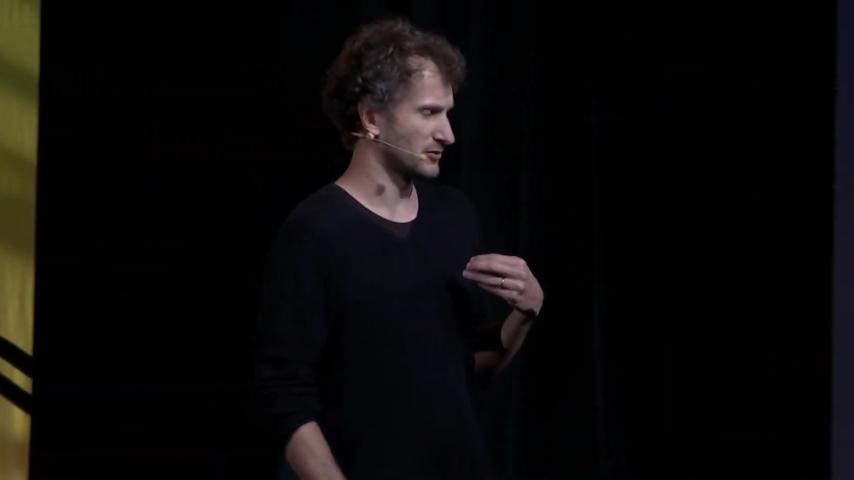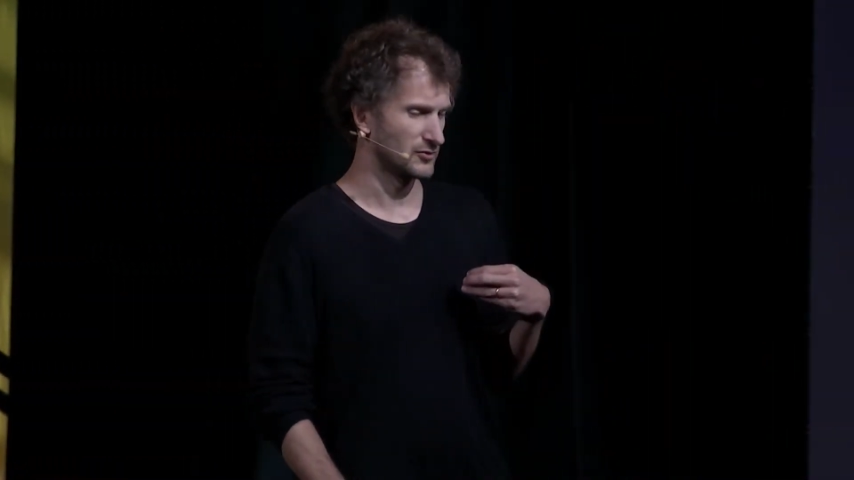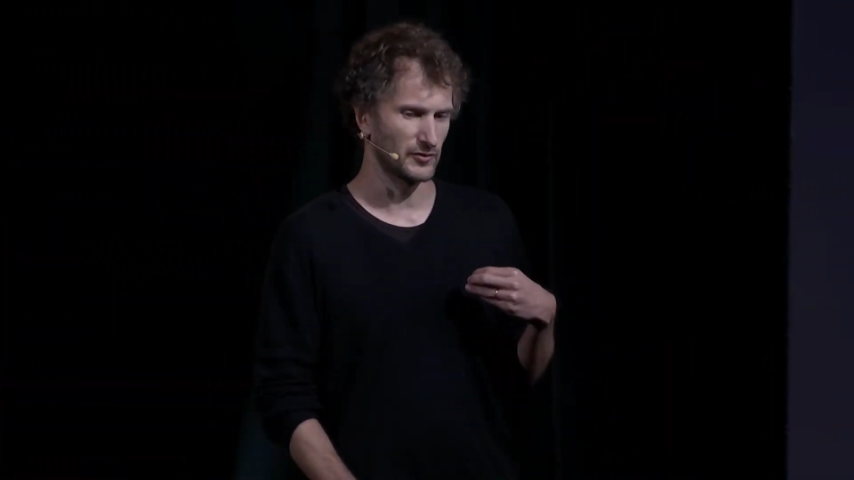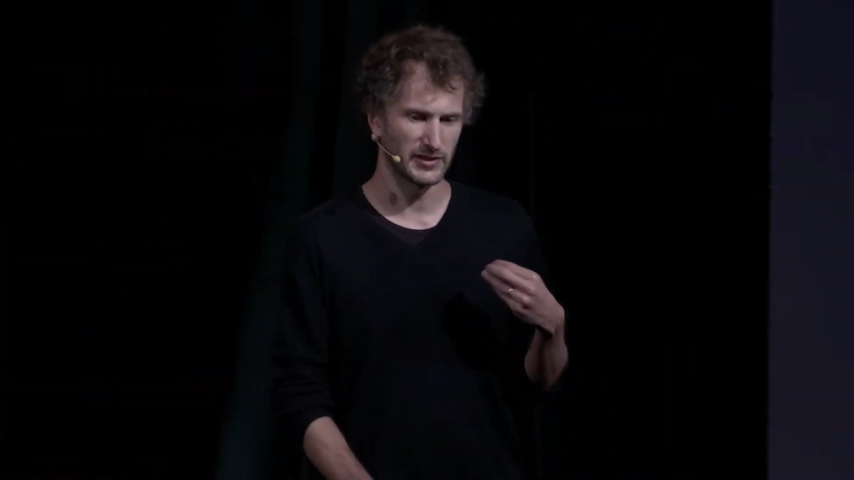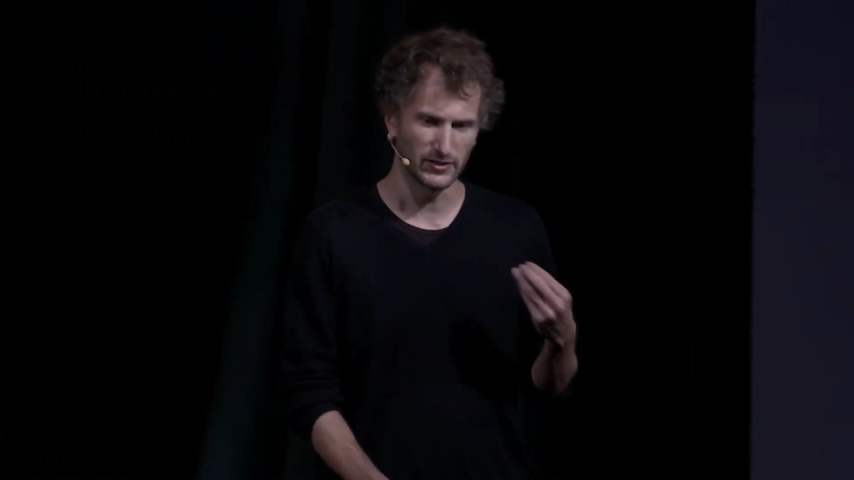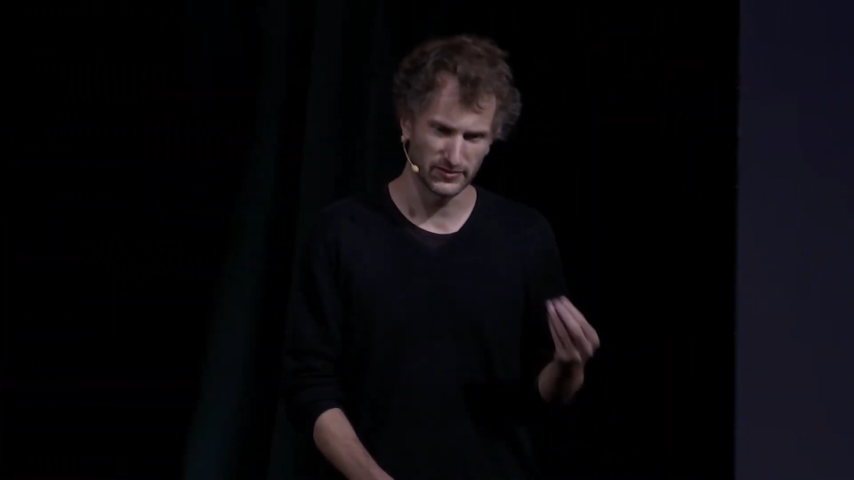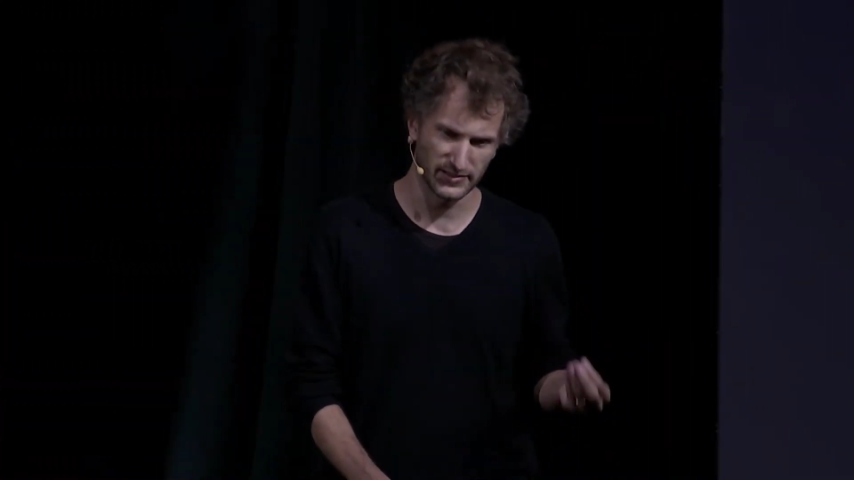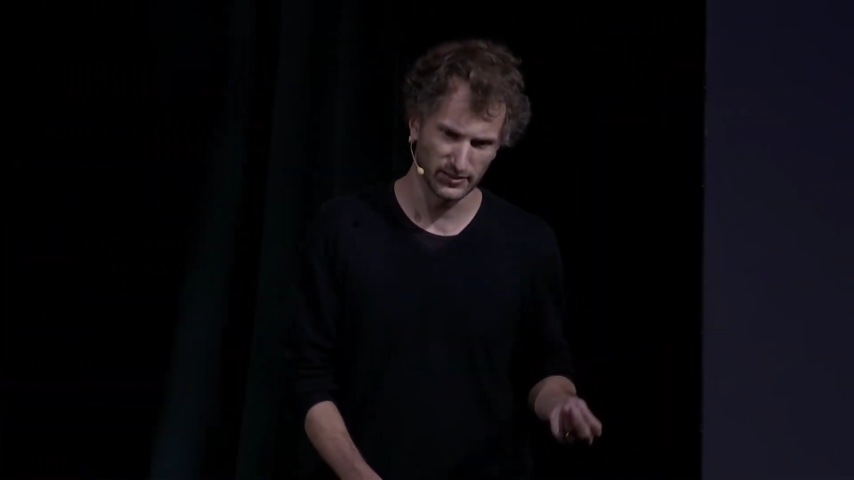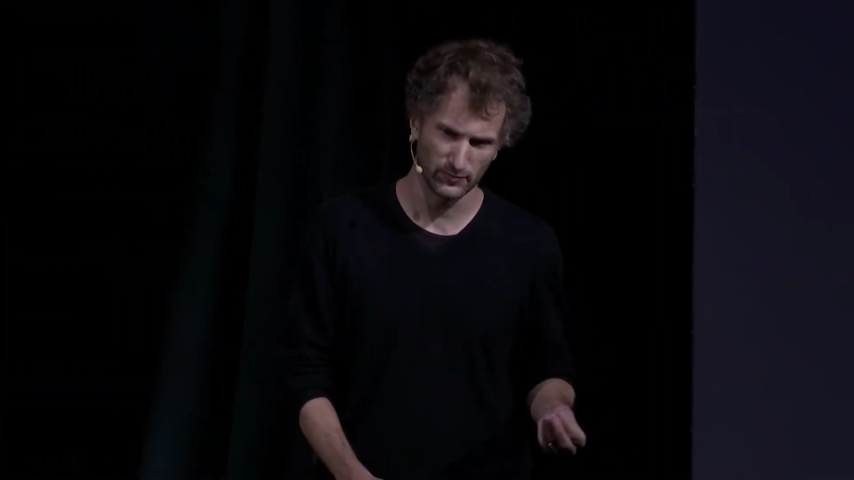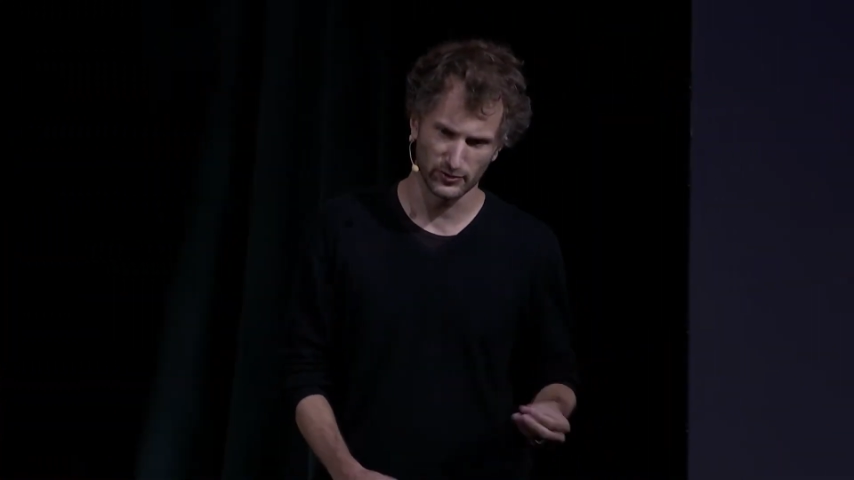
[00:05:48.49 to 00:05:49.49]

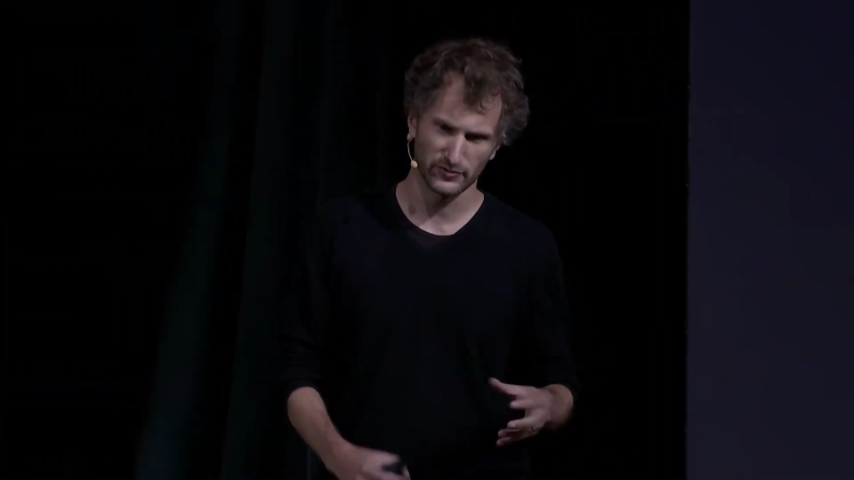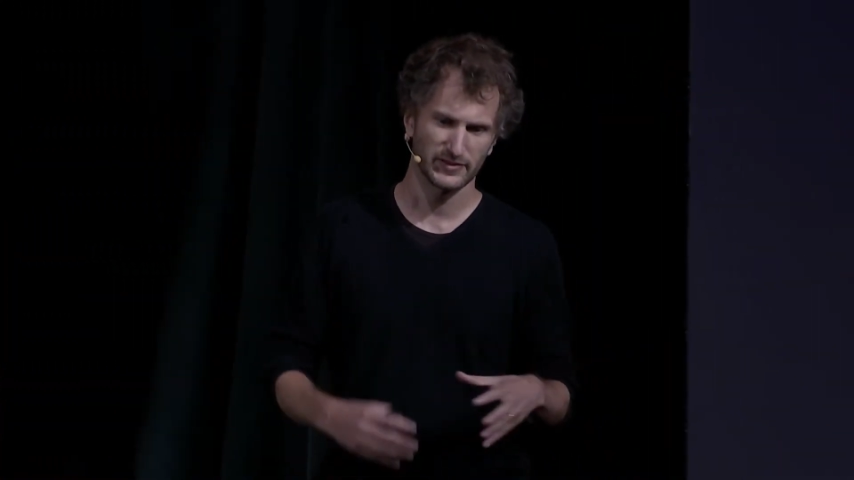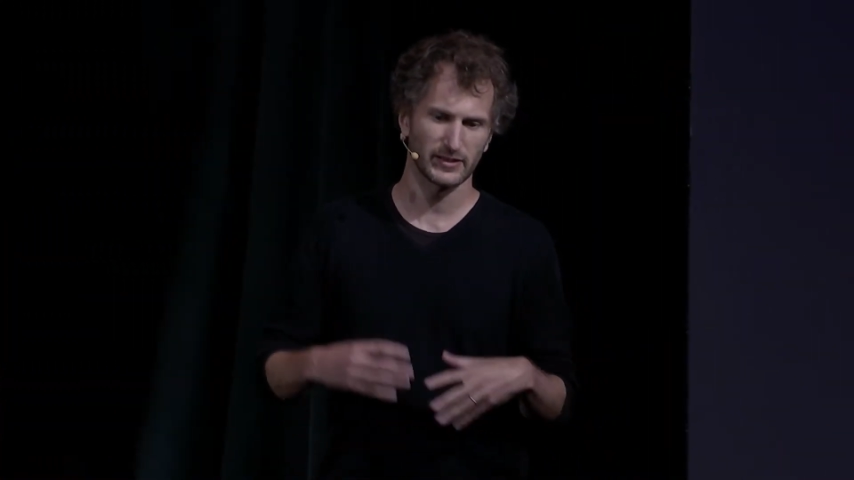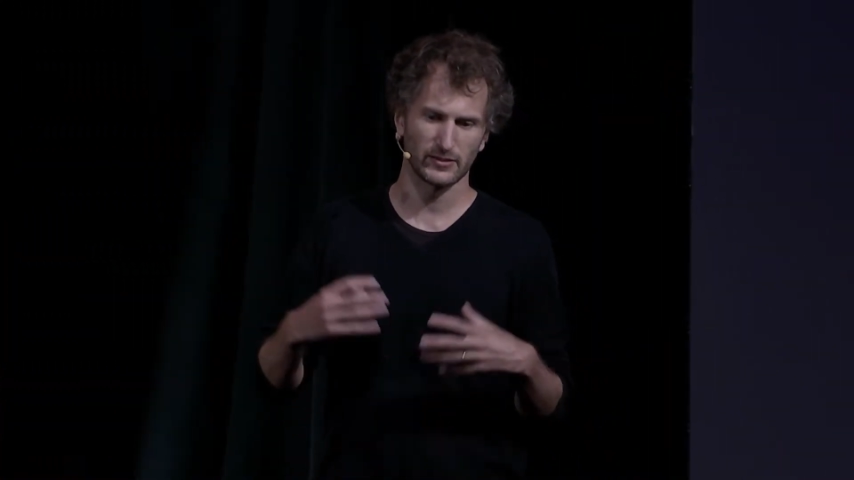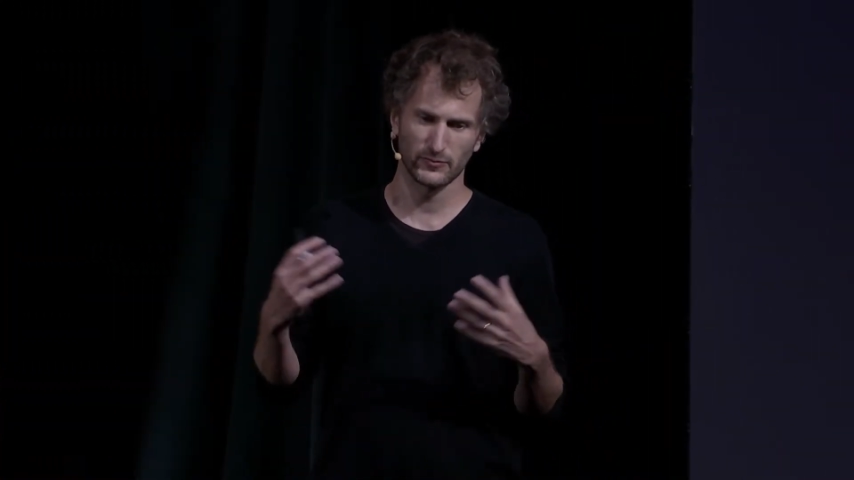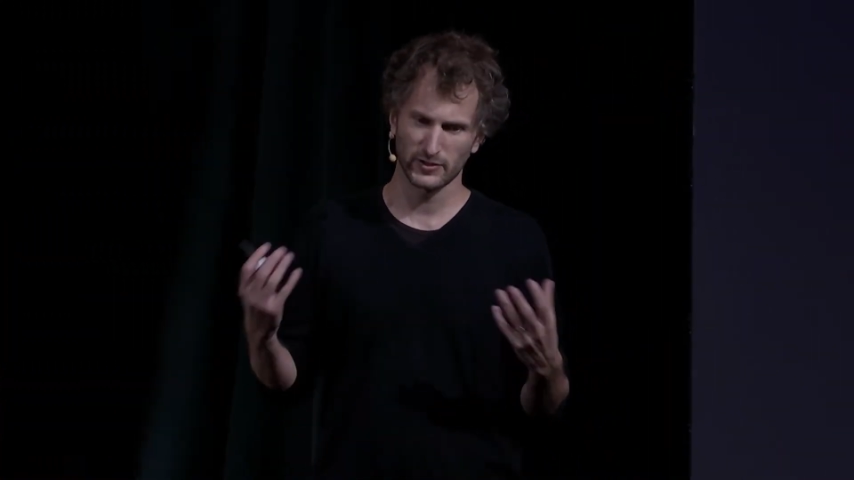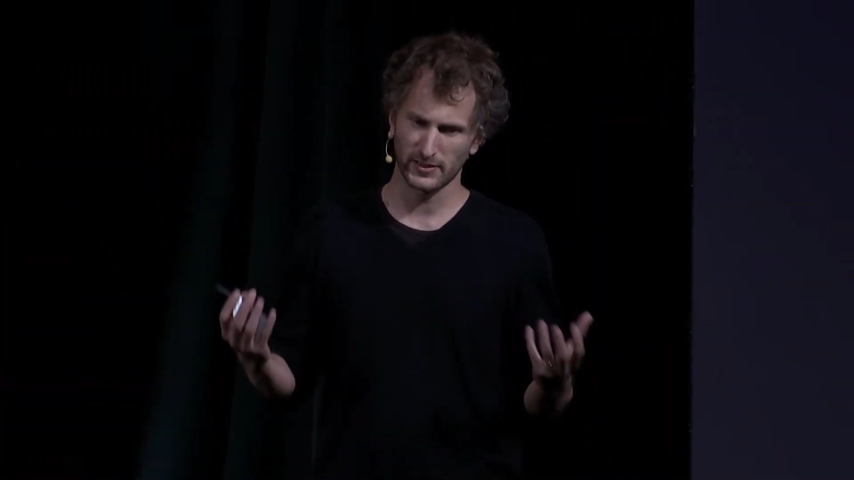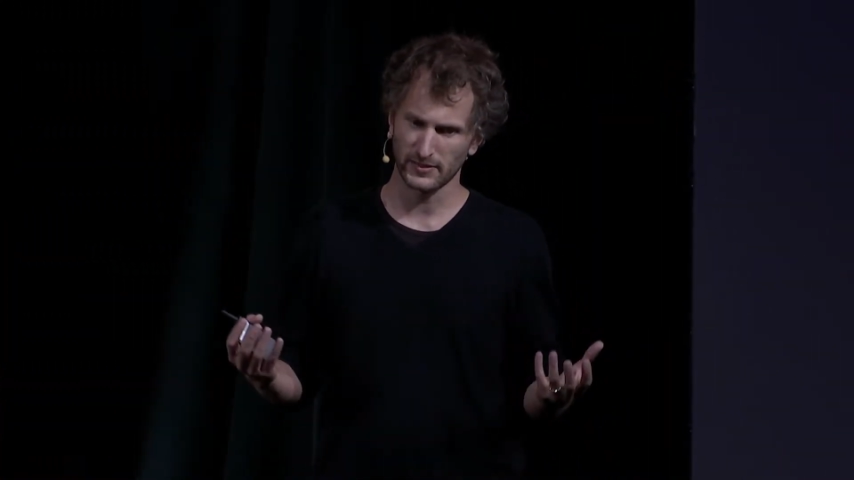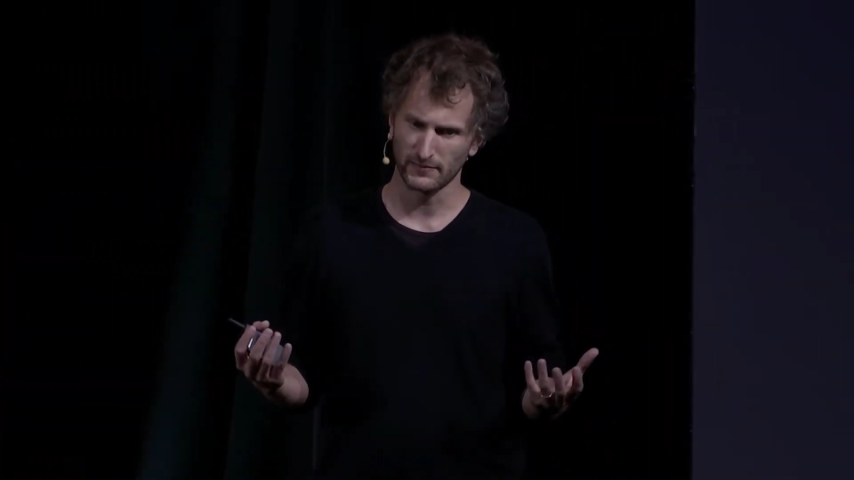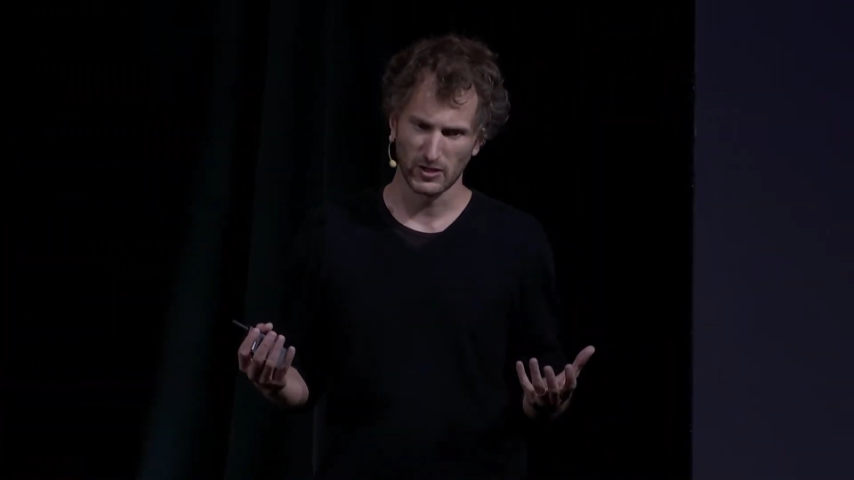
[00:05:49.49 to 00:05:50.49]
resiliency, about the system with like